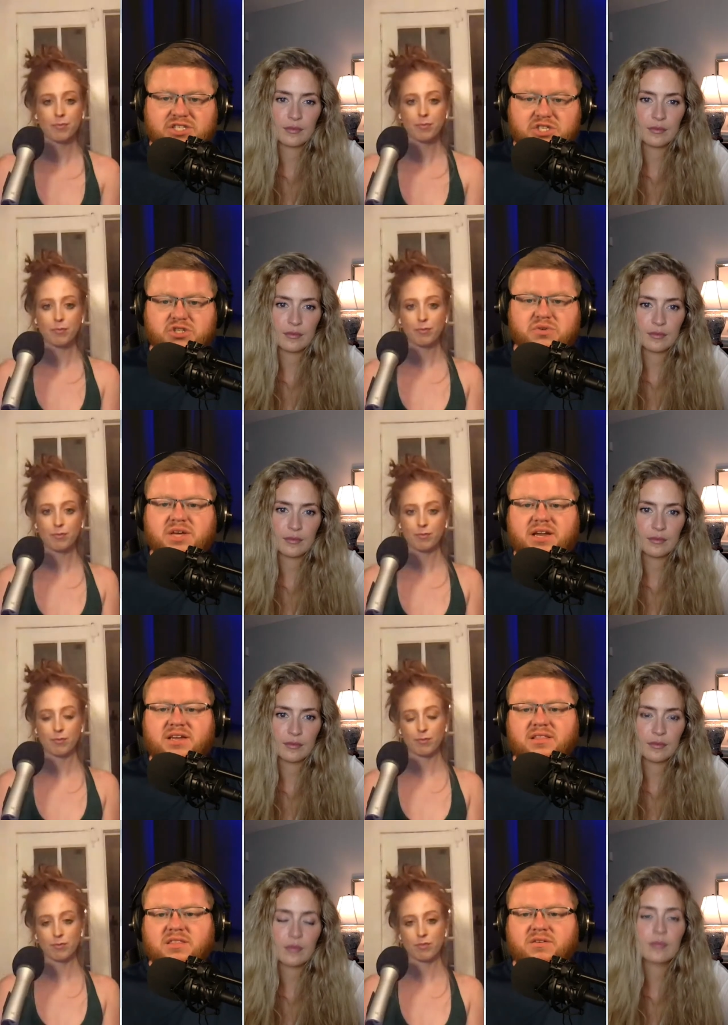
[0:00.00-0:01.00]
Speaker 1: to do that
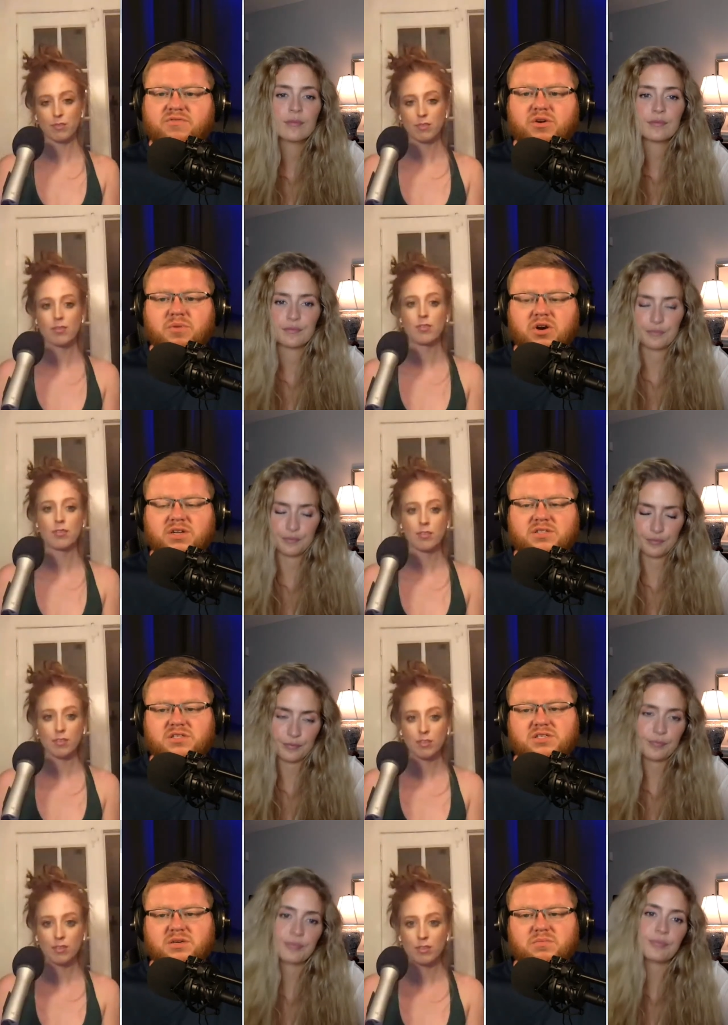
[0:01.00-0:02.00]
in the free market
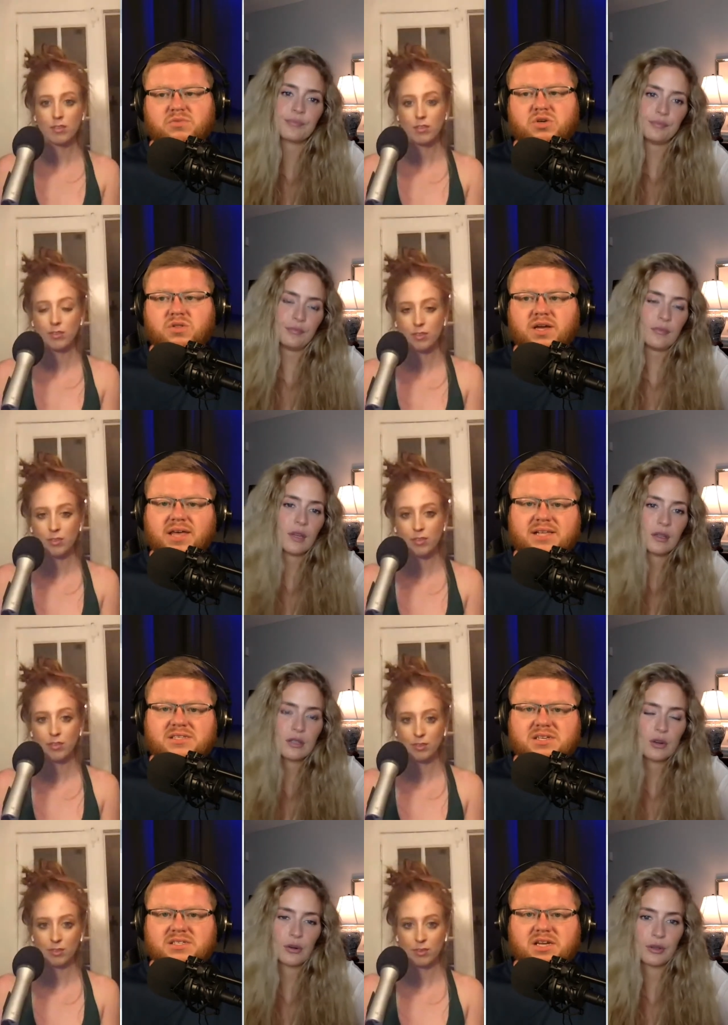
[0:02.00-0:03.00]
system. So like that's an
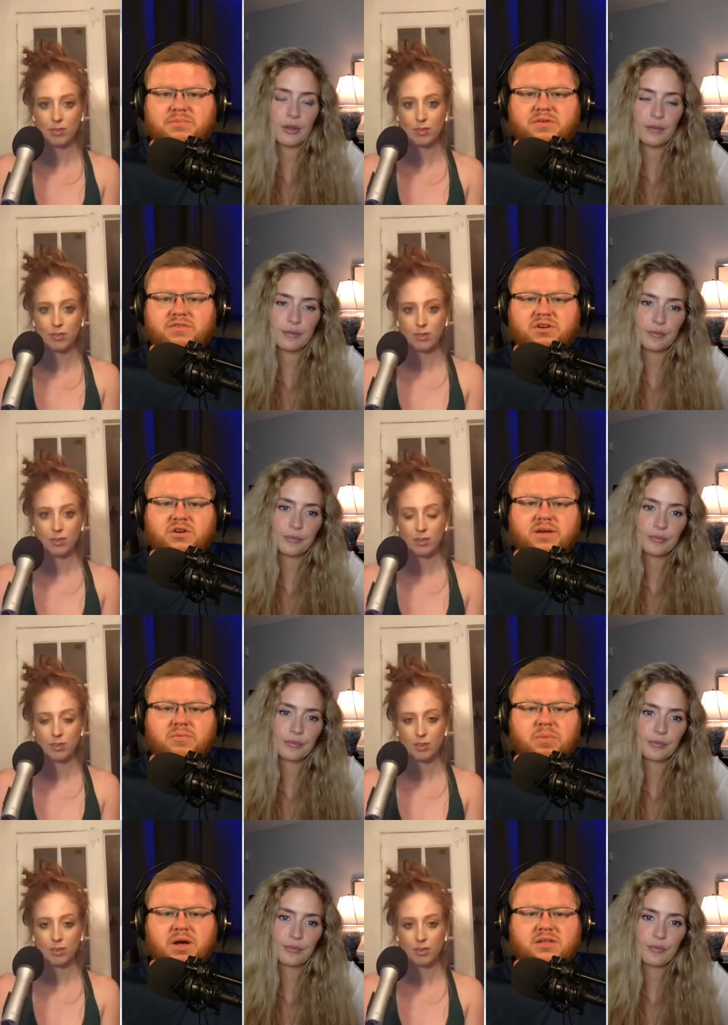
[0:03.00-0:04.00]
example of the good neighbor
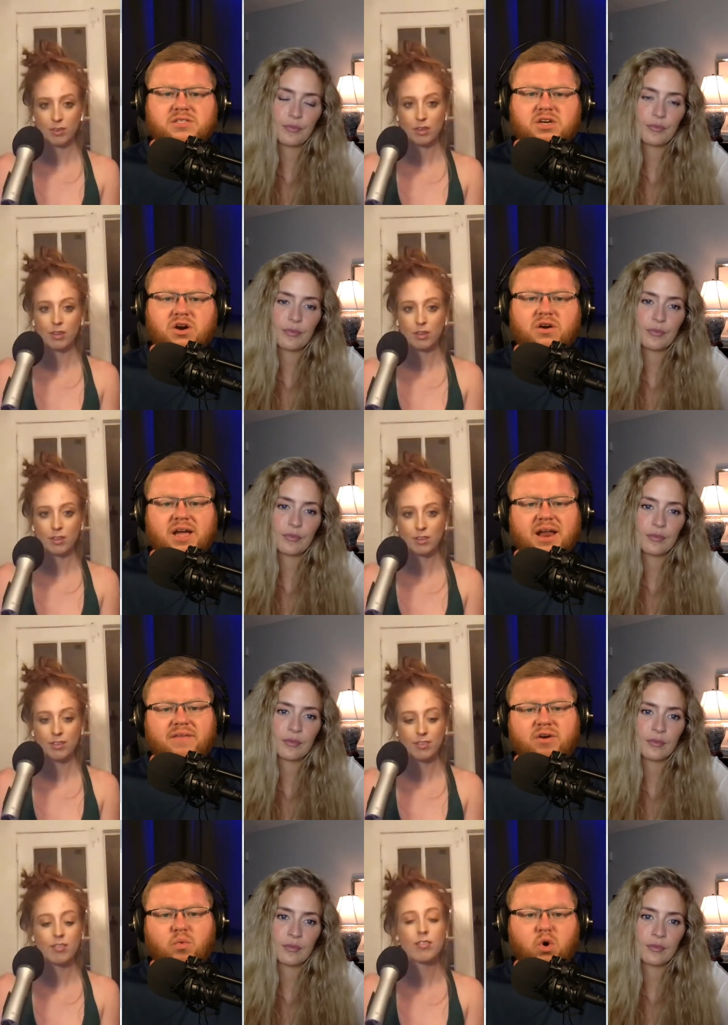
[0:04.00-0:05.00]
policy already kind of
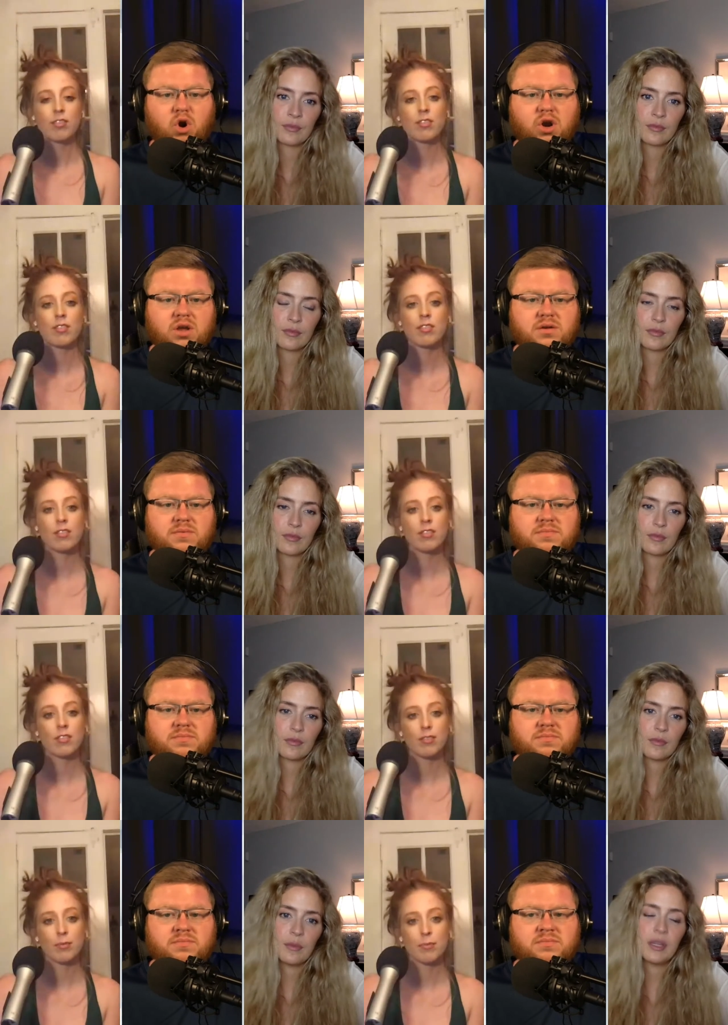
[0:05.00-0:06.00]
at work.
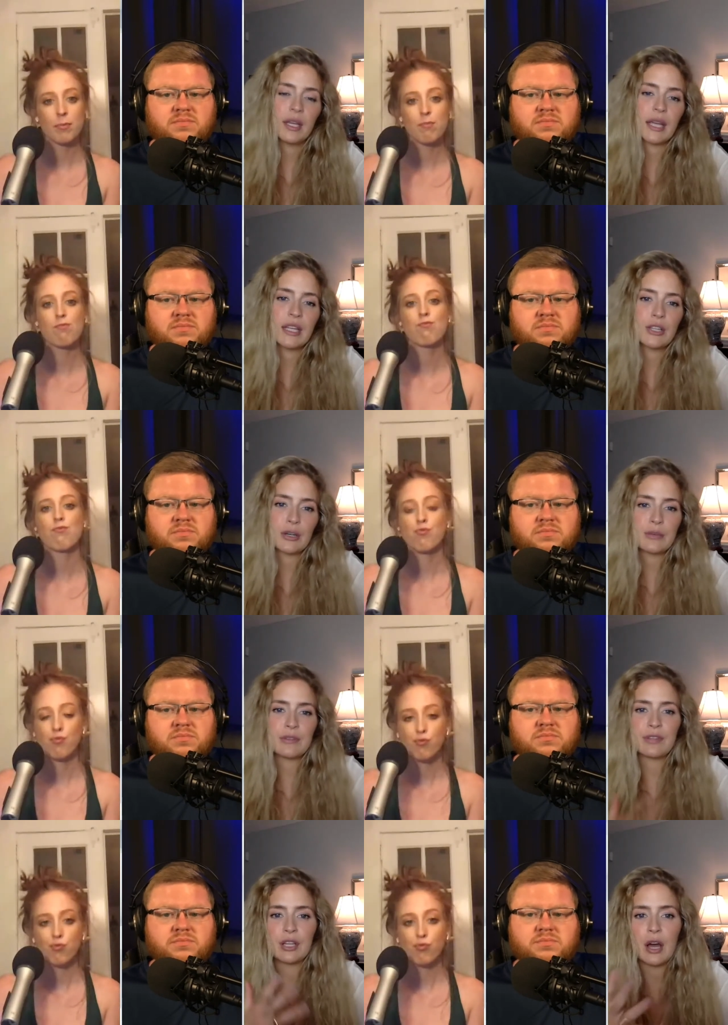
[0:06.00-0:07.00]
Speaker 2: But like in terms of
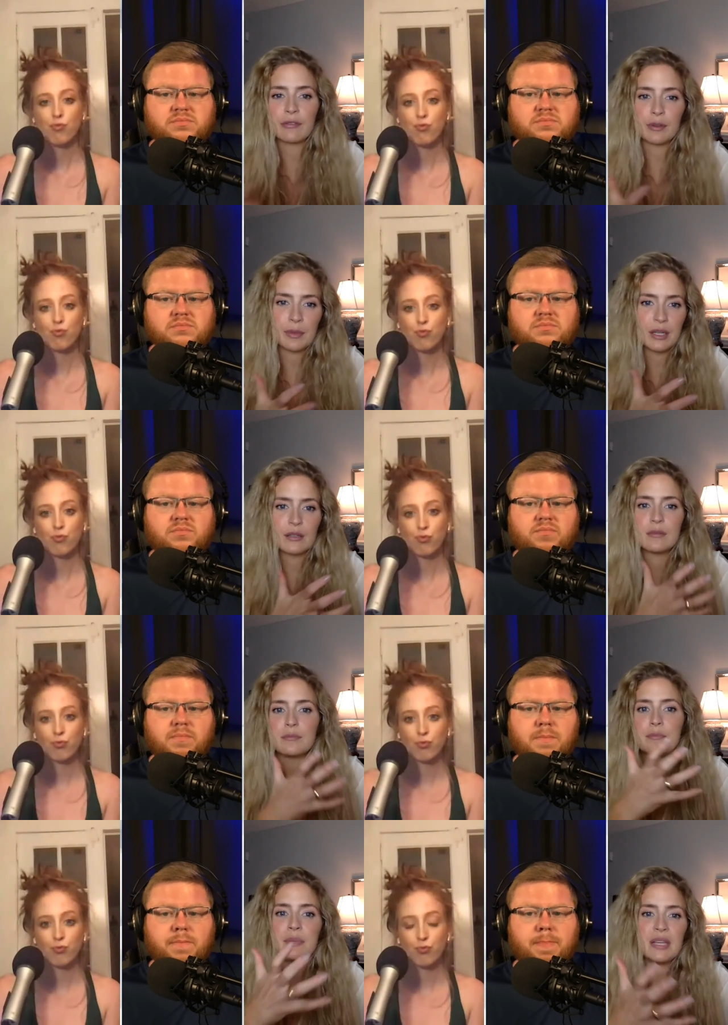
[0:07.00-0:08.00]
the government
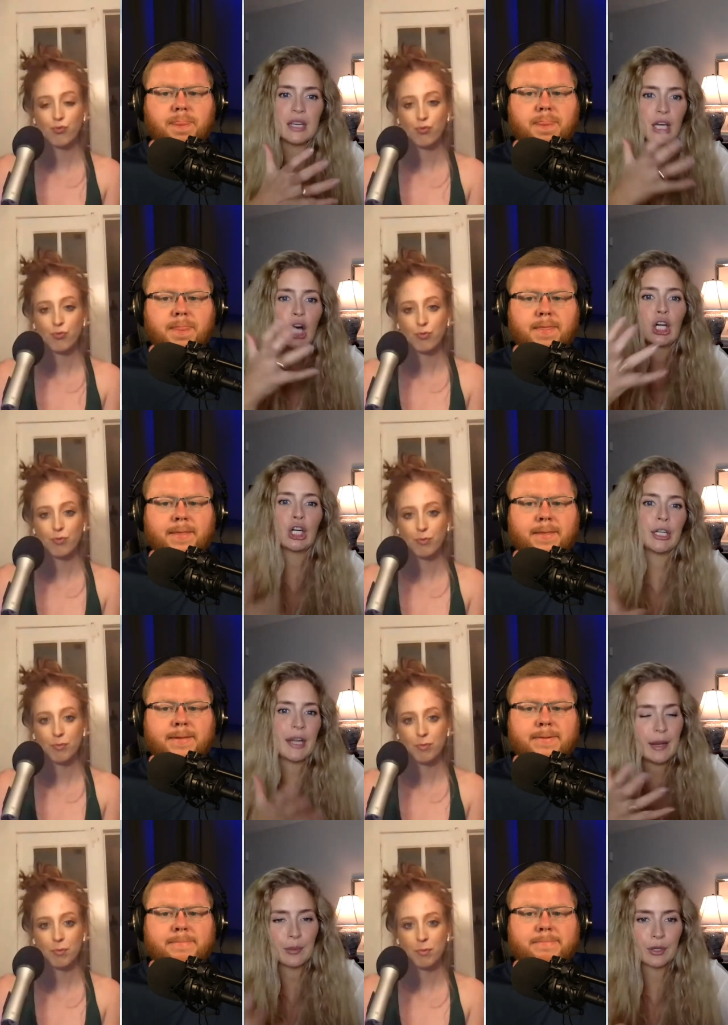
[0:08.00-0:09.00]
being a good
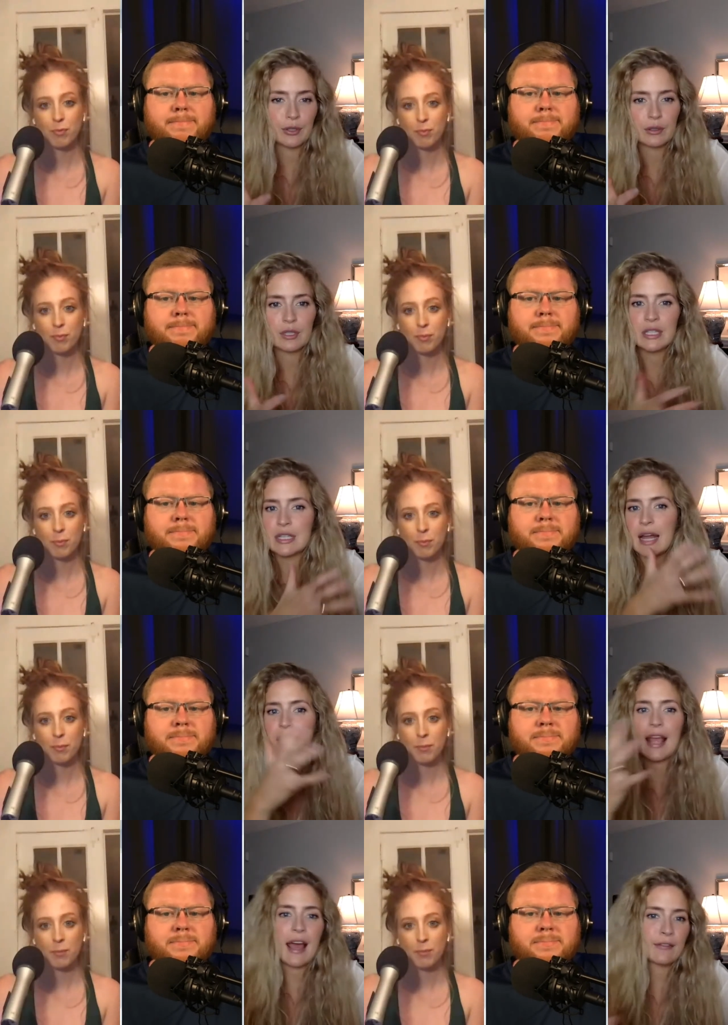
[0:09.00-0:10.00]
neighbor, is that
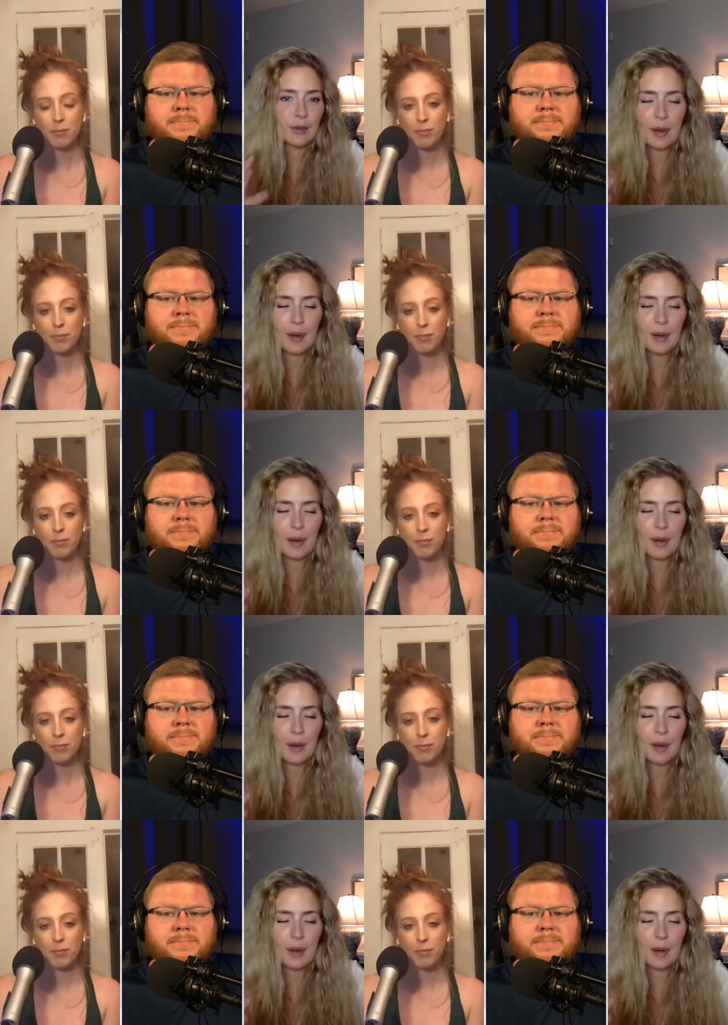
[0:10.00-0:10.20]
ever